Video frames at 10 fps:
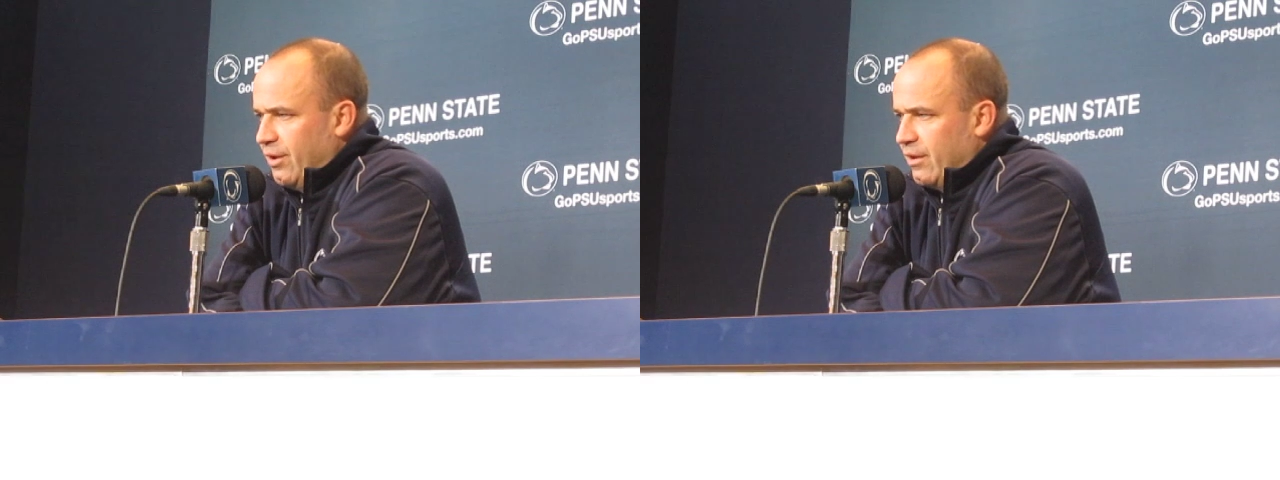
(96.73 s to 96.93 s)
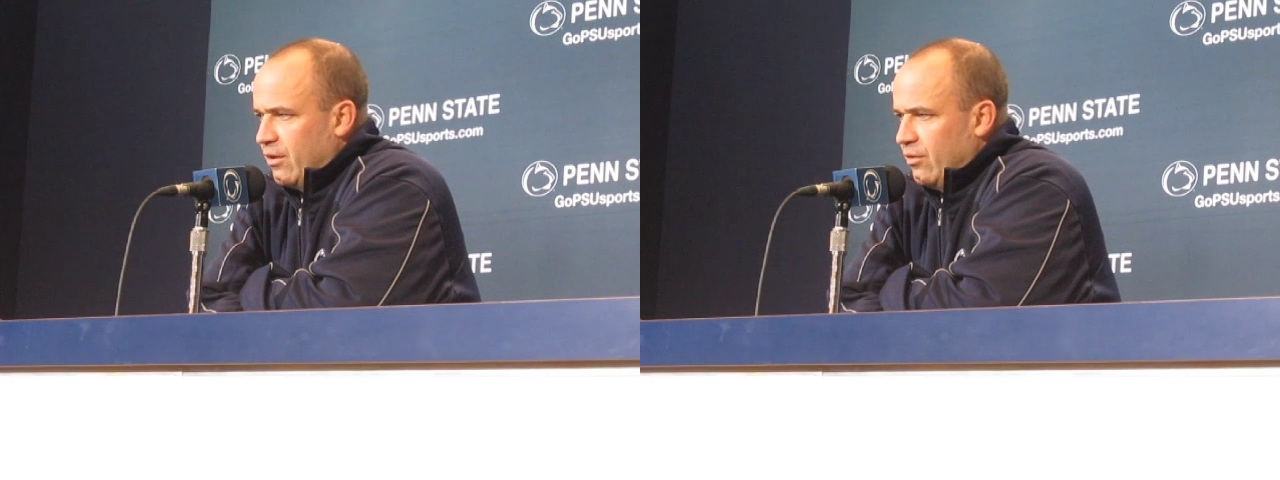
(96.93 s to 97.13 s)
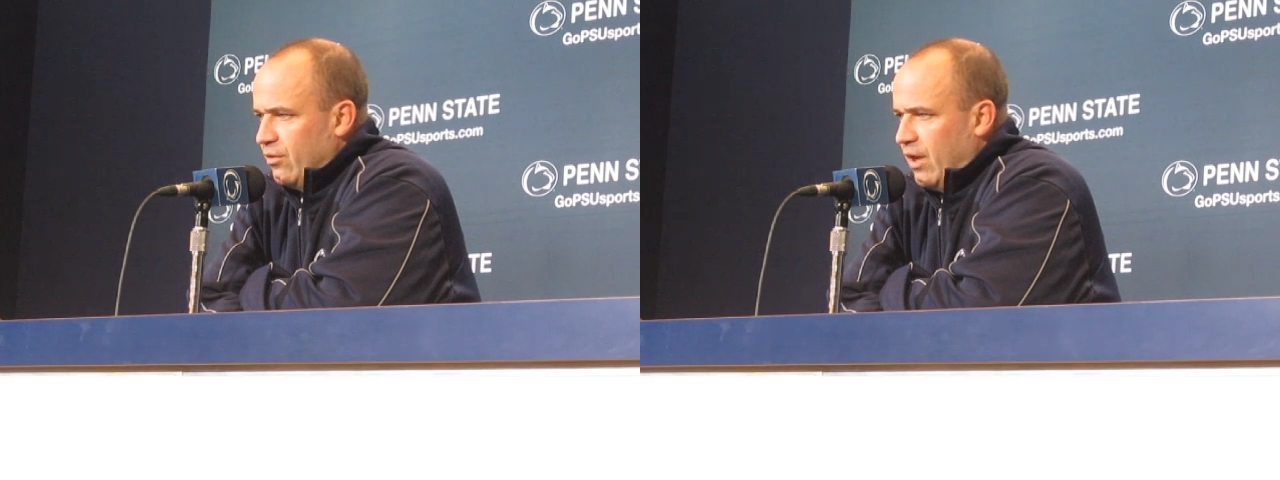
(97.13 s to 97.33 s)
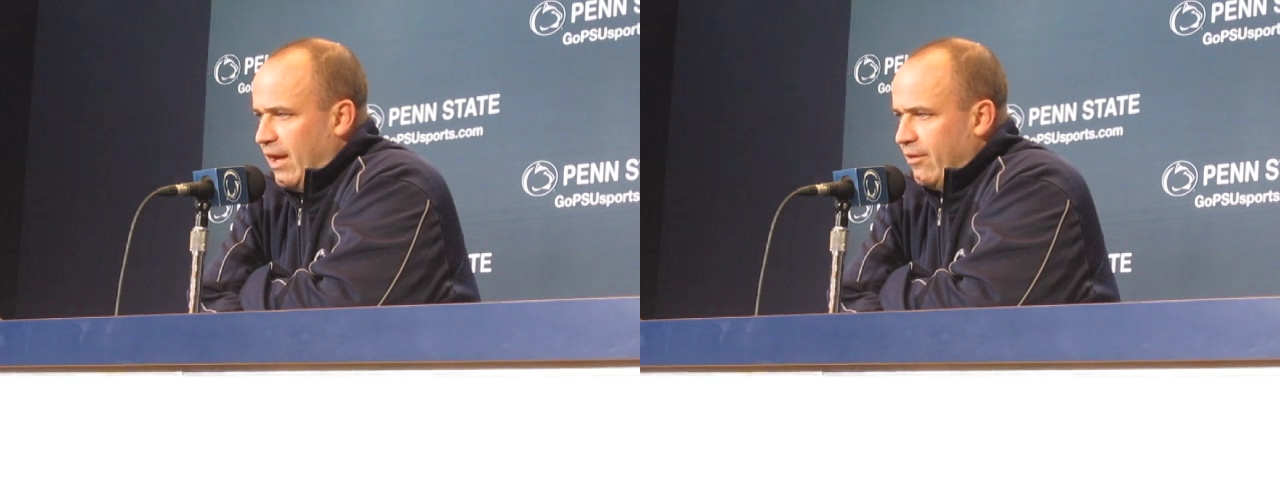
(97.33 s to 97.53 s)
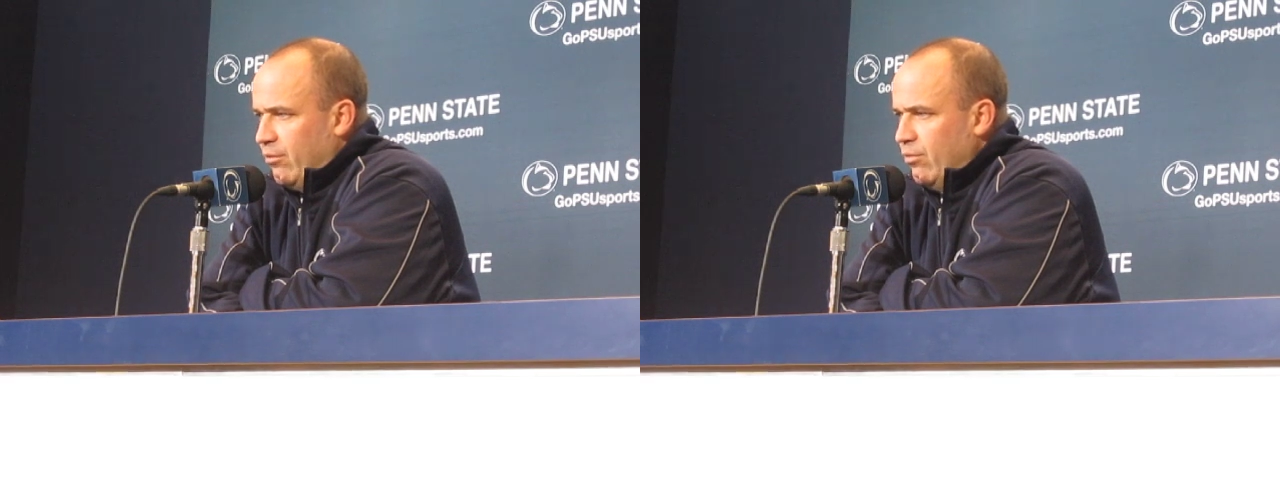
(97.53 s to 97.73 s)
think there's a
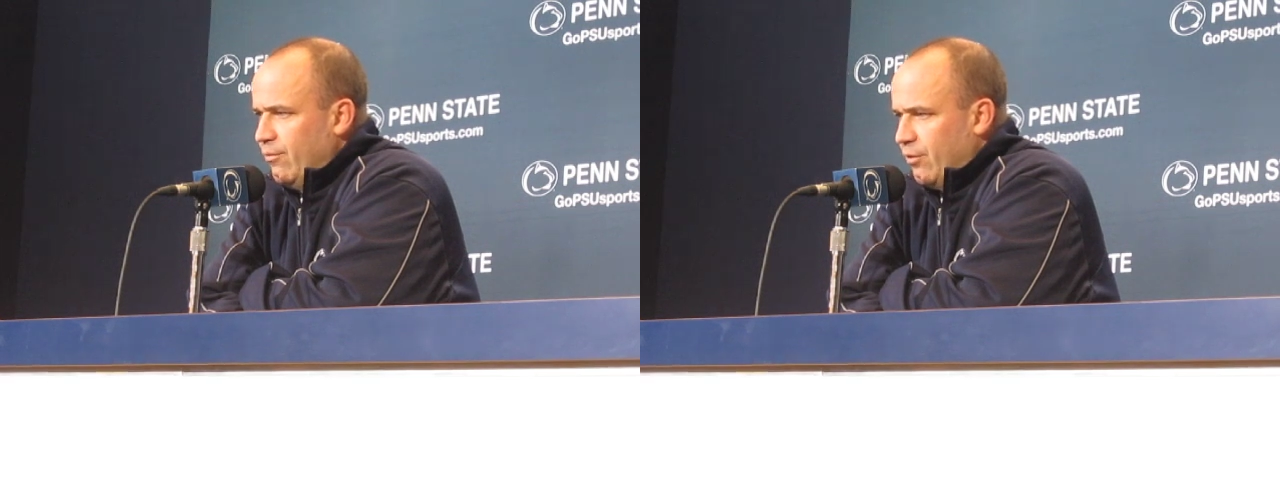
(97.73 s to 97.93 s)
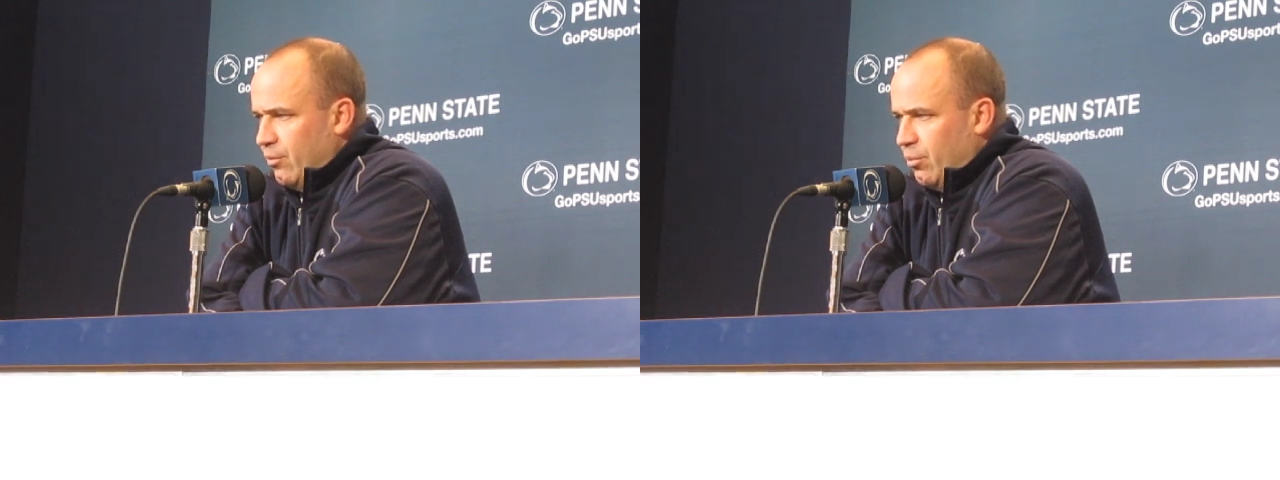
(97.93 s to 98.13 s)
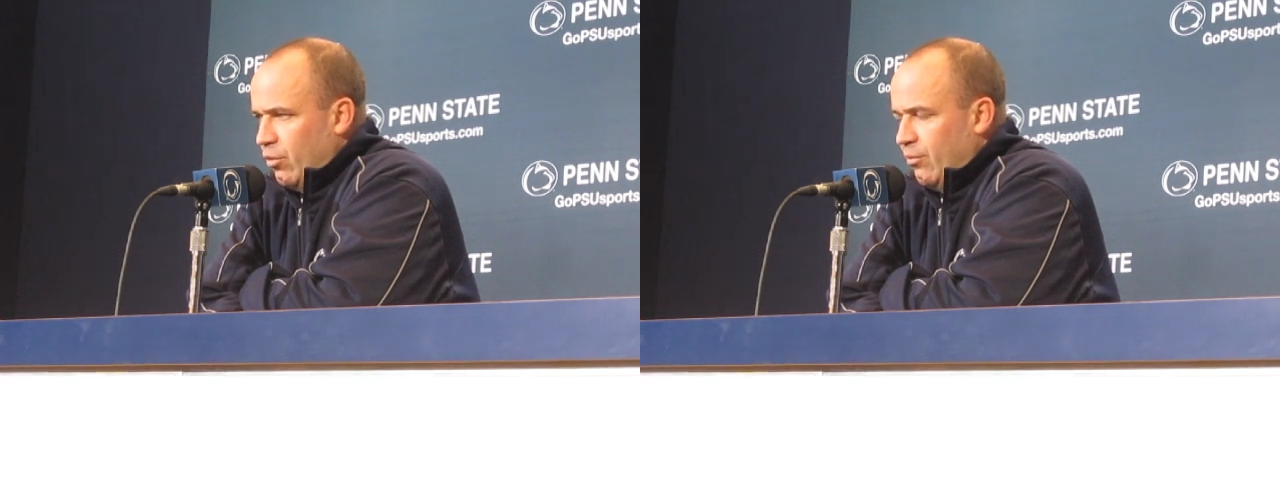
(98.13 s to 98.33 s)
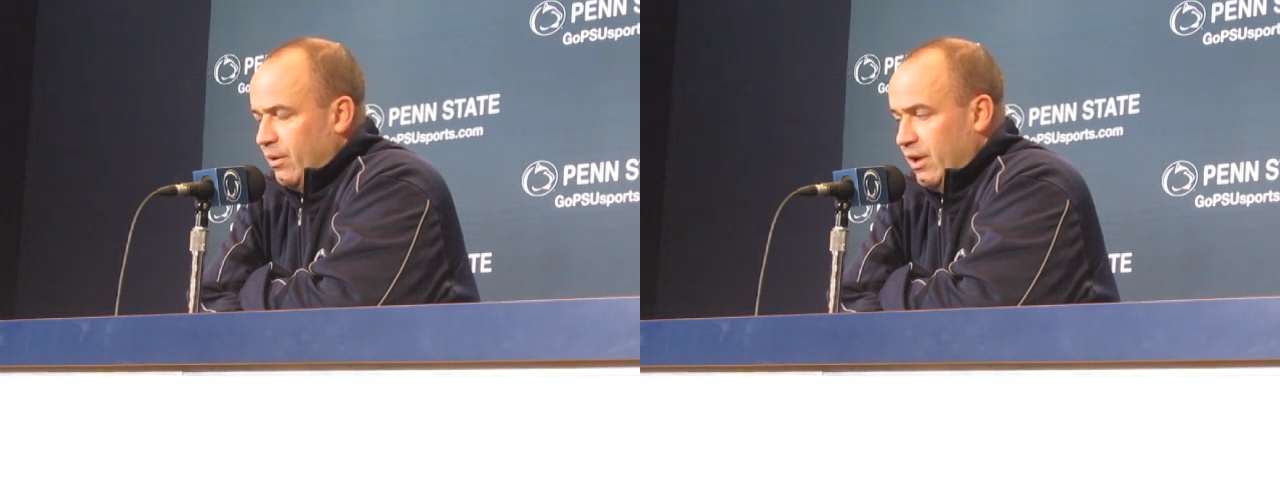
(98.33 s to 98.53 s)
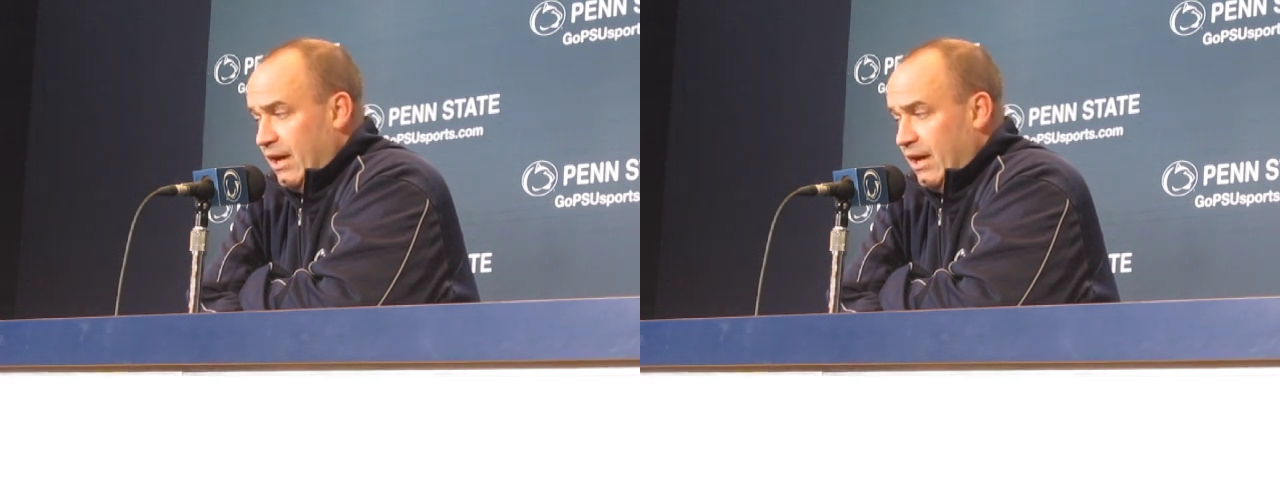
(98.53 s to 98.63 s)
lot of room for improvement,